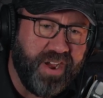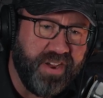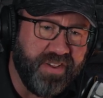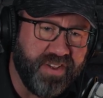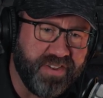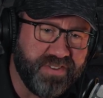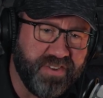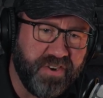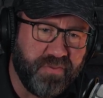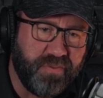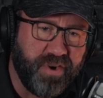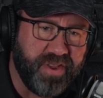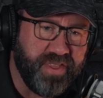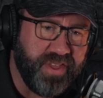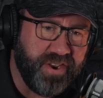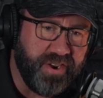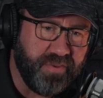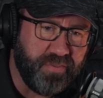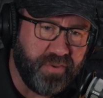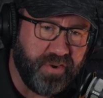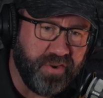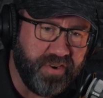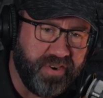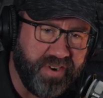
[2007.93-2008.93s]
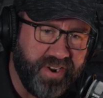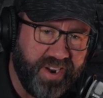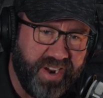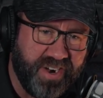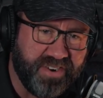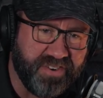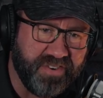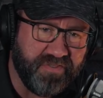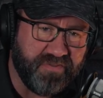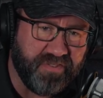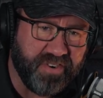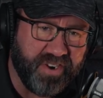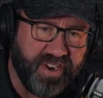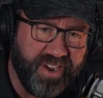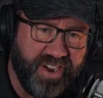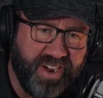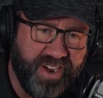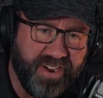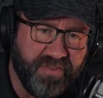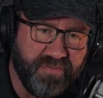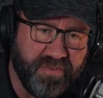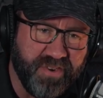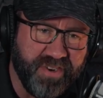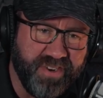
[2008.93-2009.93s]
I was going to bring that up earlier and I actually
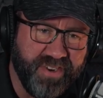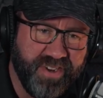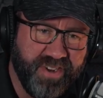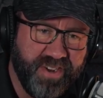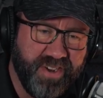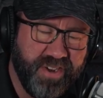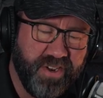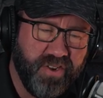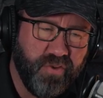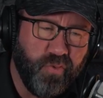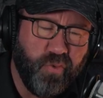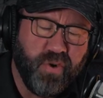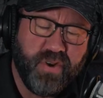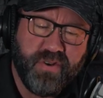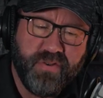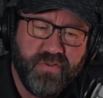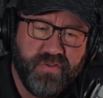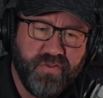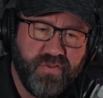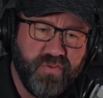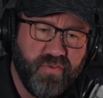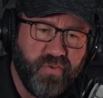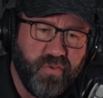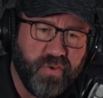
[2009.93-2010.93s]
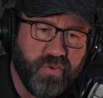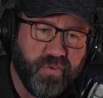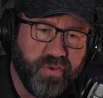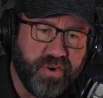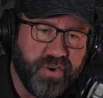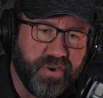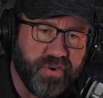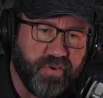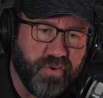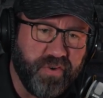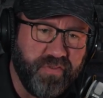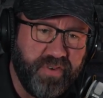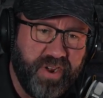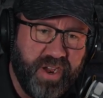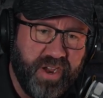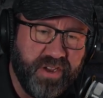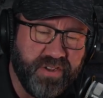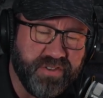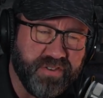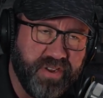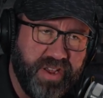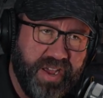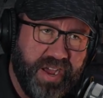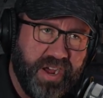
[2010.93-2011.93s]
forgot. But what are your core values
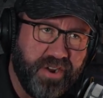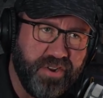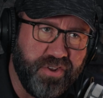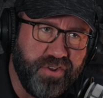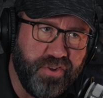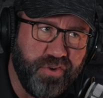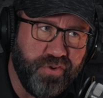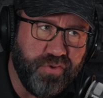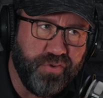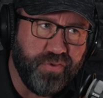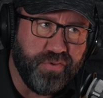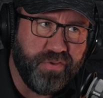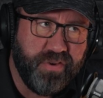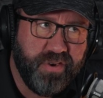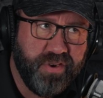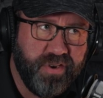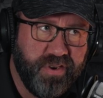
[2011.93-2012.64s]
and how do you?